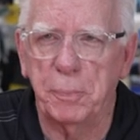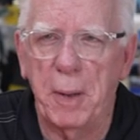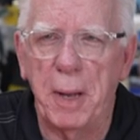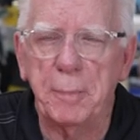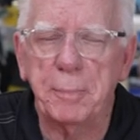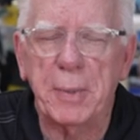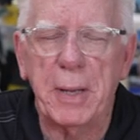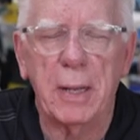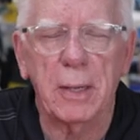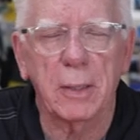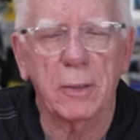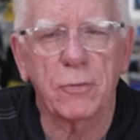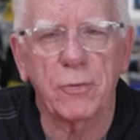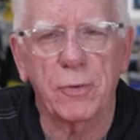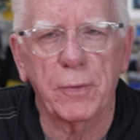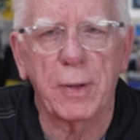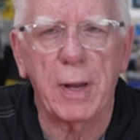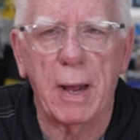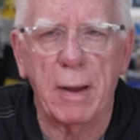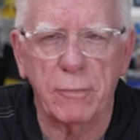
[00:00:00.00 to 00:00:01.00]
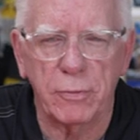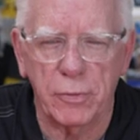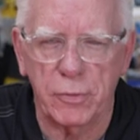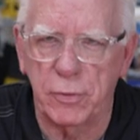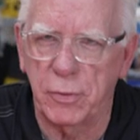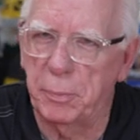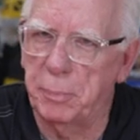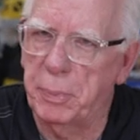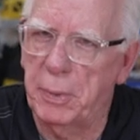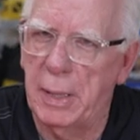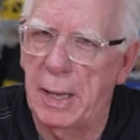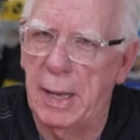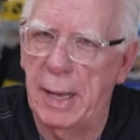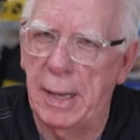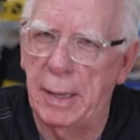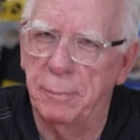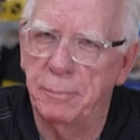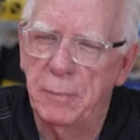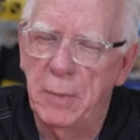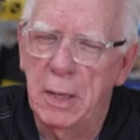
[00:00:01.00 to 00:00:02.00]
Bob Collins for Diver
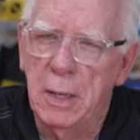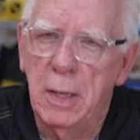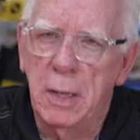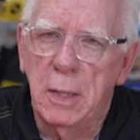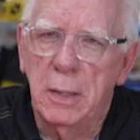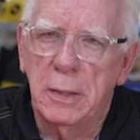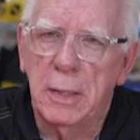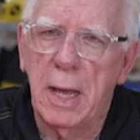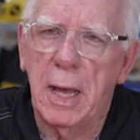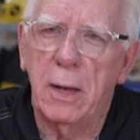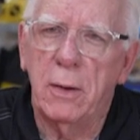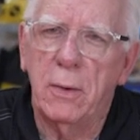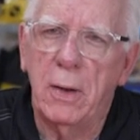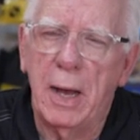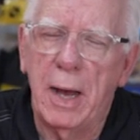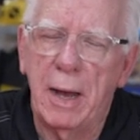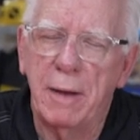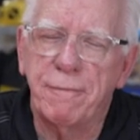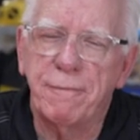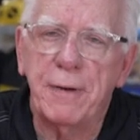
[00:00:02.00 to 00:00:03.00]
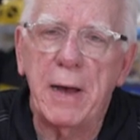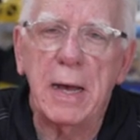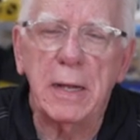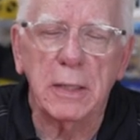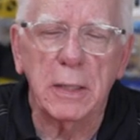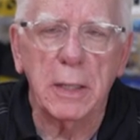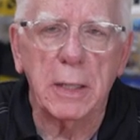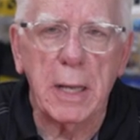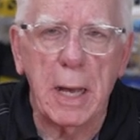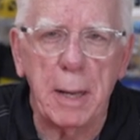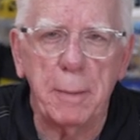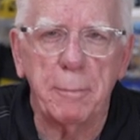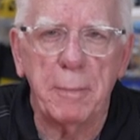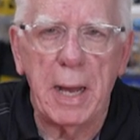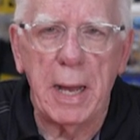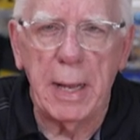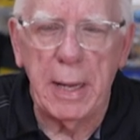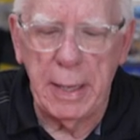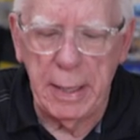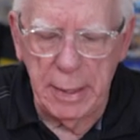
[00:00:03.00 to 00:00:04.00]
Supply. Now, I finally got
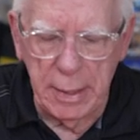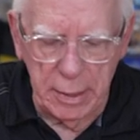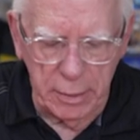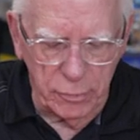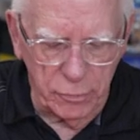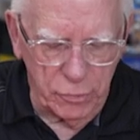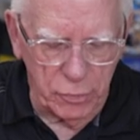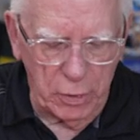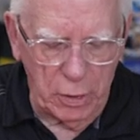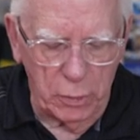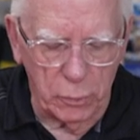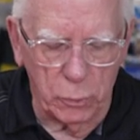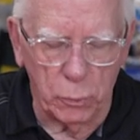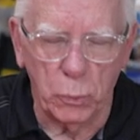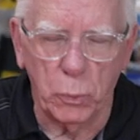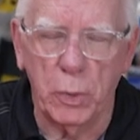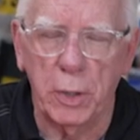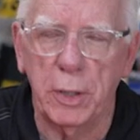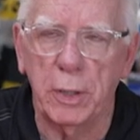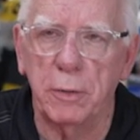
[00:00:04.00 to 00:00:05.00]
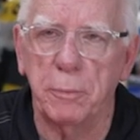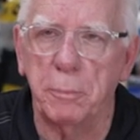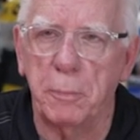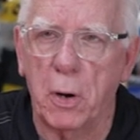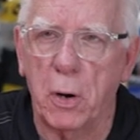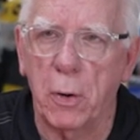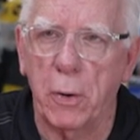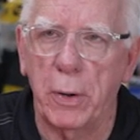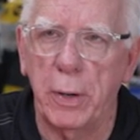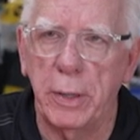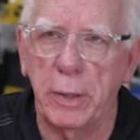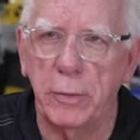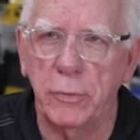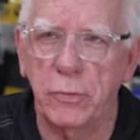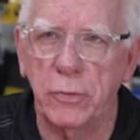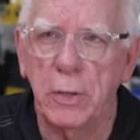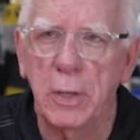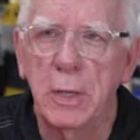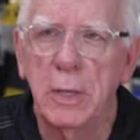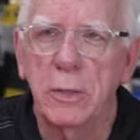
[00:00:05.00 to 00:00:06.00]
my hands on one of
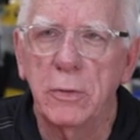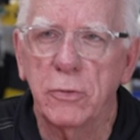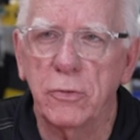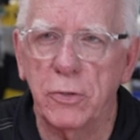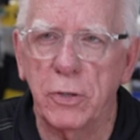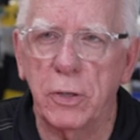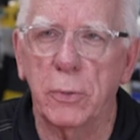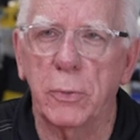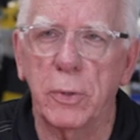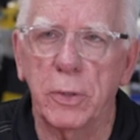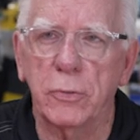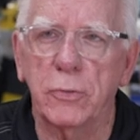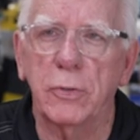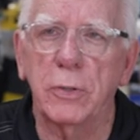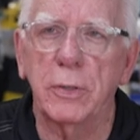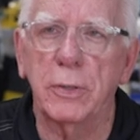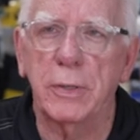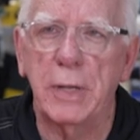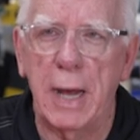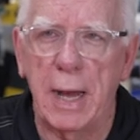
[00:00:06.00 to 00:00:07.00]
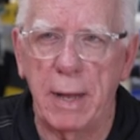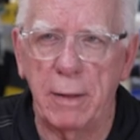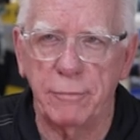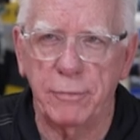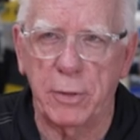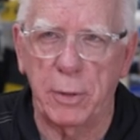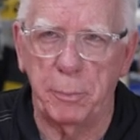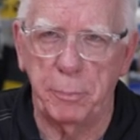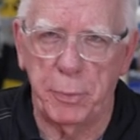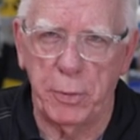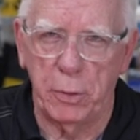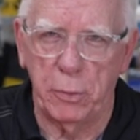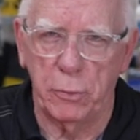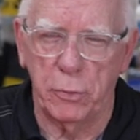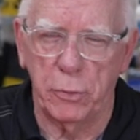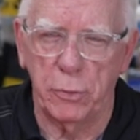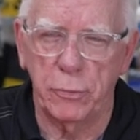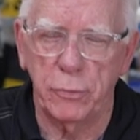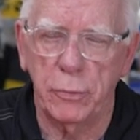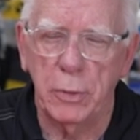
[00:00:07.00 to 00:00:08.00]
Mares Sirius dive
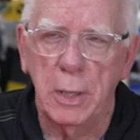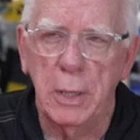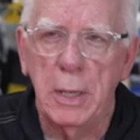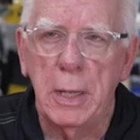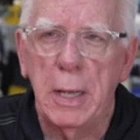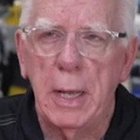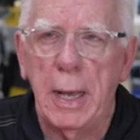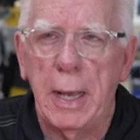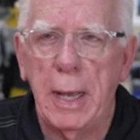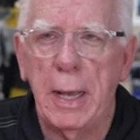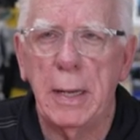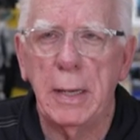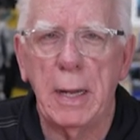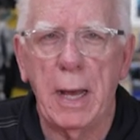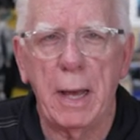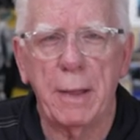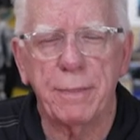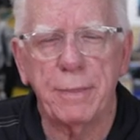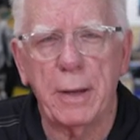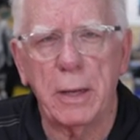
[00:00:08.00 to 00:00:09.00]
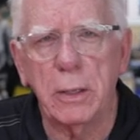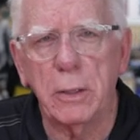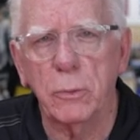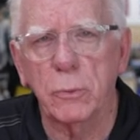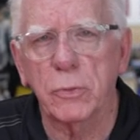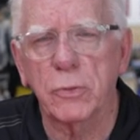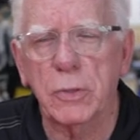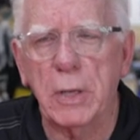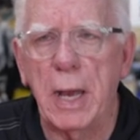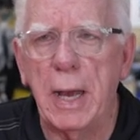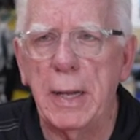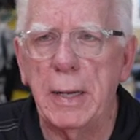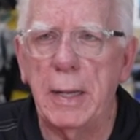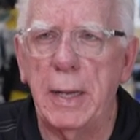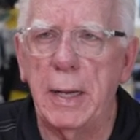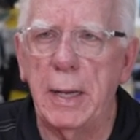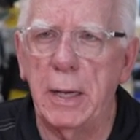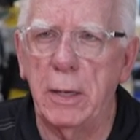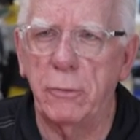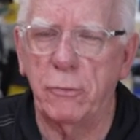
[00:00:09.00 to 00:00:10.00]
computers, and I thought it was kind
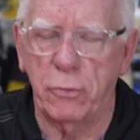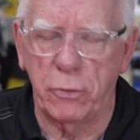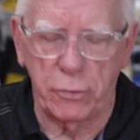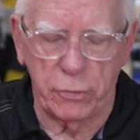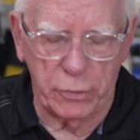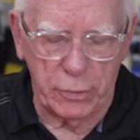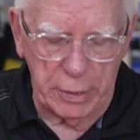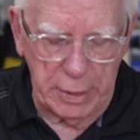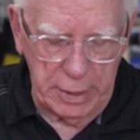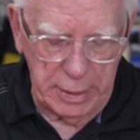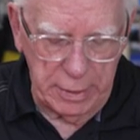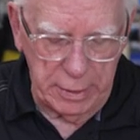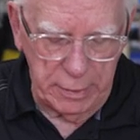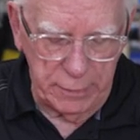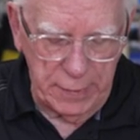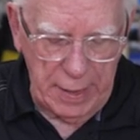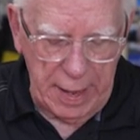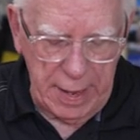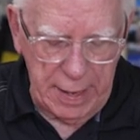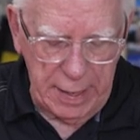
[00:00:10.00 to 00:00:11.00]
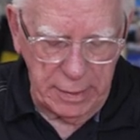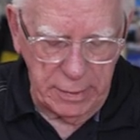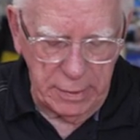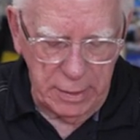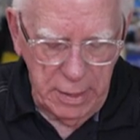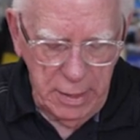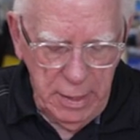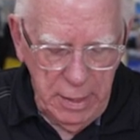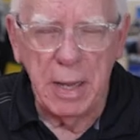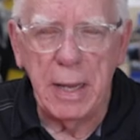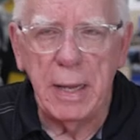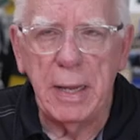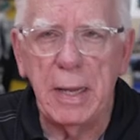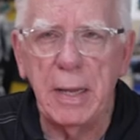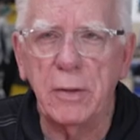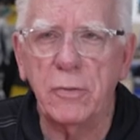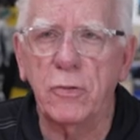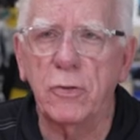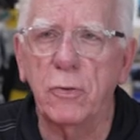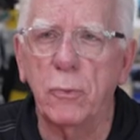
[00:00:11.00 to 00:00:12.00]
of interesting that
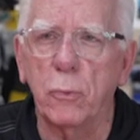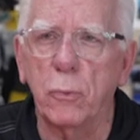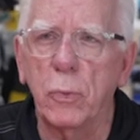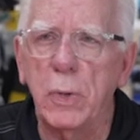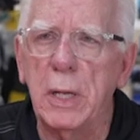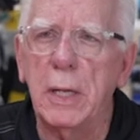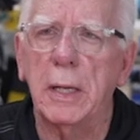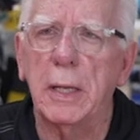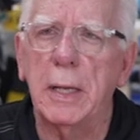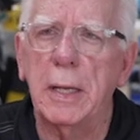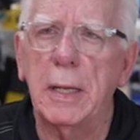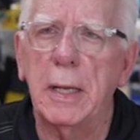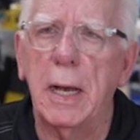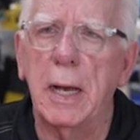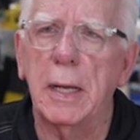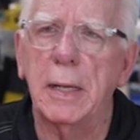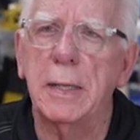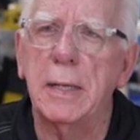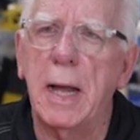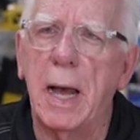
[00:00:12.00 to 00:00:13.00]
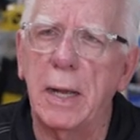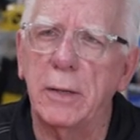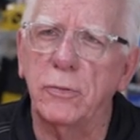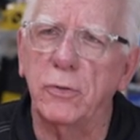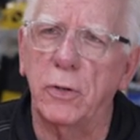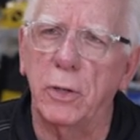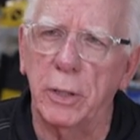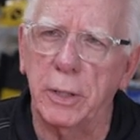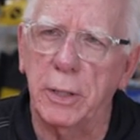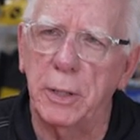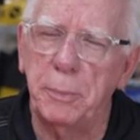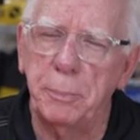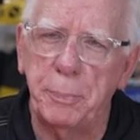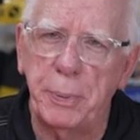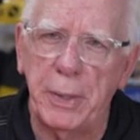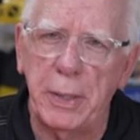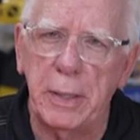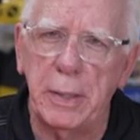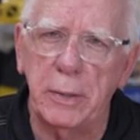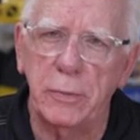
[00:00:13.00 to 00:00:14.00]
it's really a nice looking
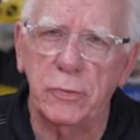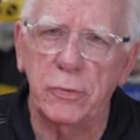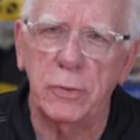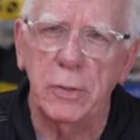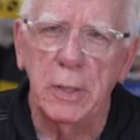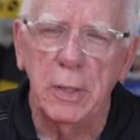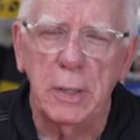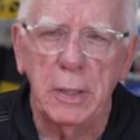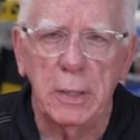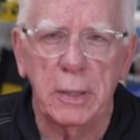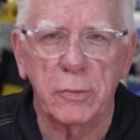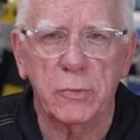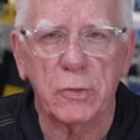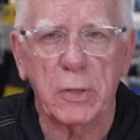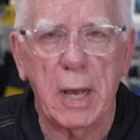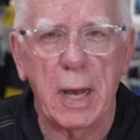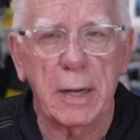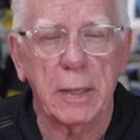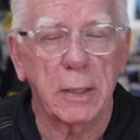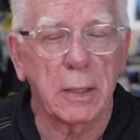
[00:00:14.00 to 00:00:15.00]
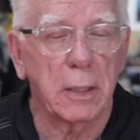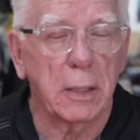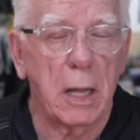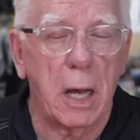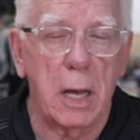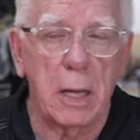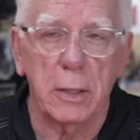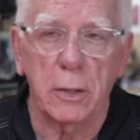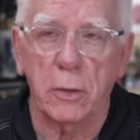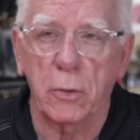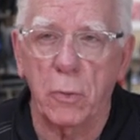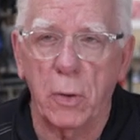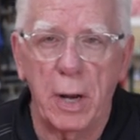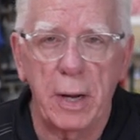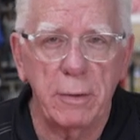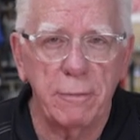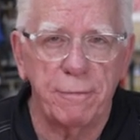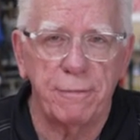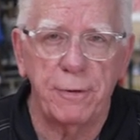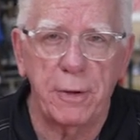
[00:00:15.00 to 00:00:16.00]
piece. It's got a lot of
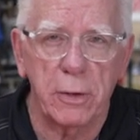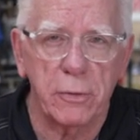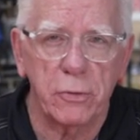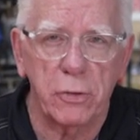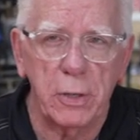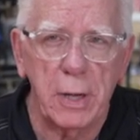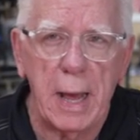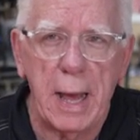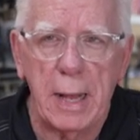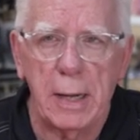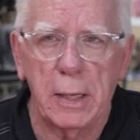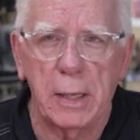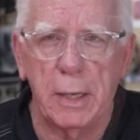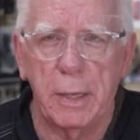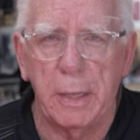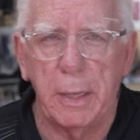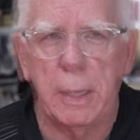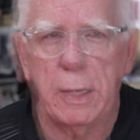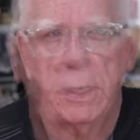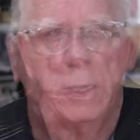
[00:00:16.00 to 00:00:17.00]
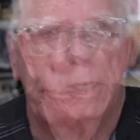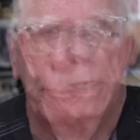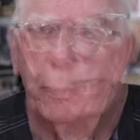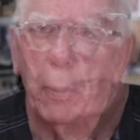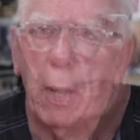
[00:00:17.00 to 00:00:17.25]
great functionality.